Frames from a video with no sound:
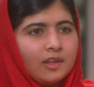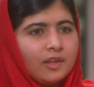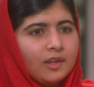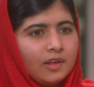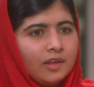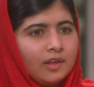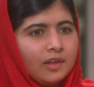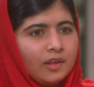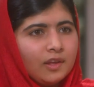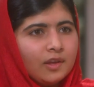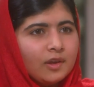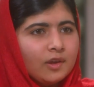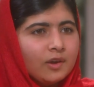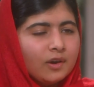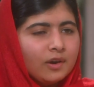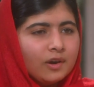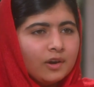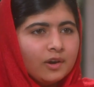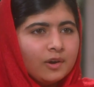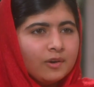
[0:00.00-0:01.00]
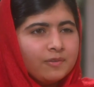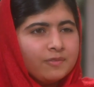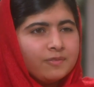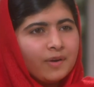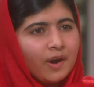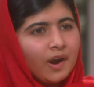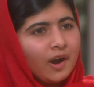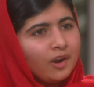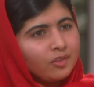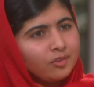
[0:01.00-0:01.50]
he
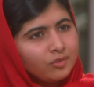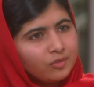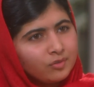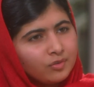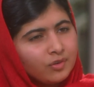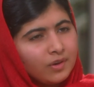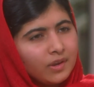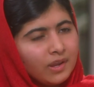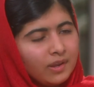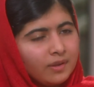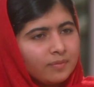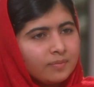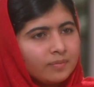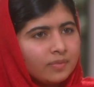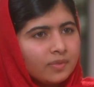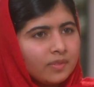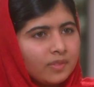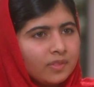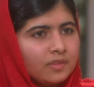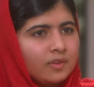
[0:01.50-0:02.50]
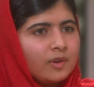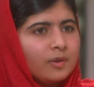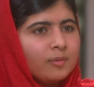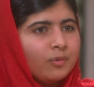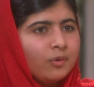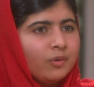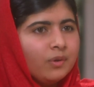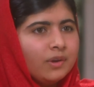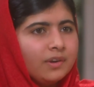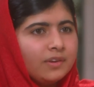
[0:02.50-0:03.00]
fired three
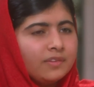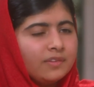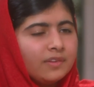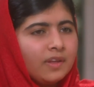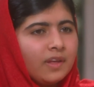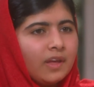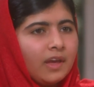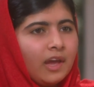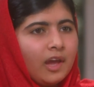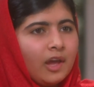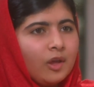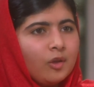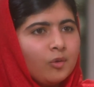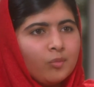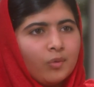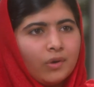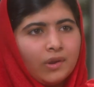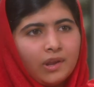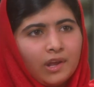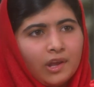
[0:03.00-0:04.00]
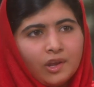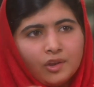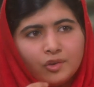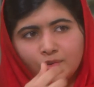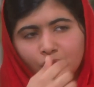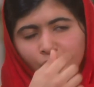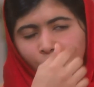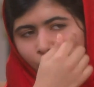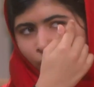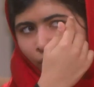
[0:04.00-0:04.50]
bullets and one
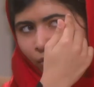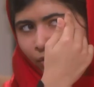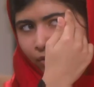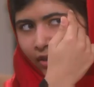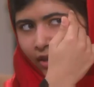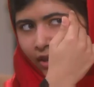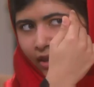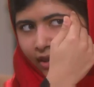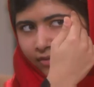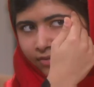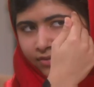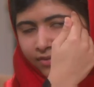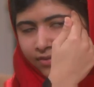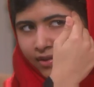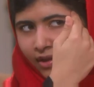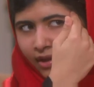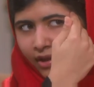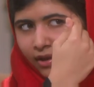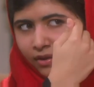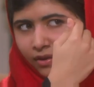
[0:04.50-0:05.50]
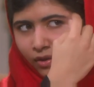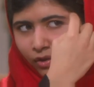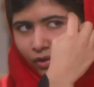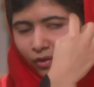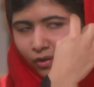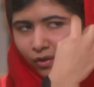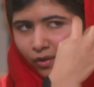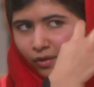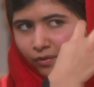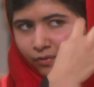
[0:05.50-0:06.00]
hit you on the left side
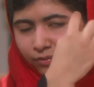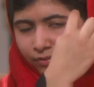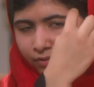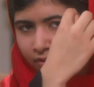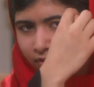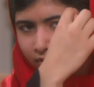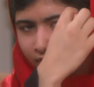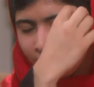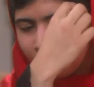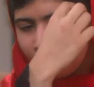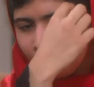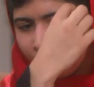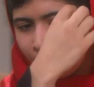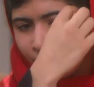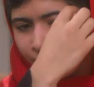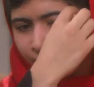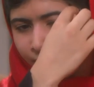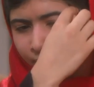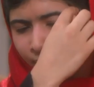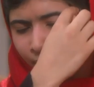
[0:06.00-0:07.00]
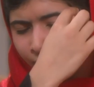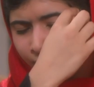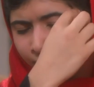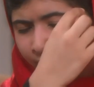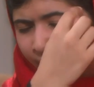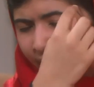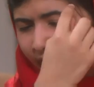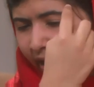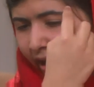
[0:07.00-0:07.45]
of my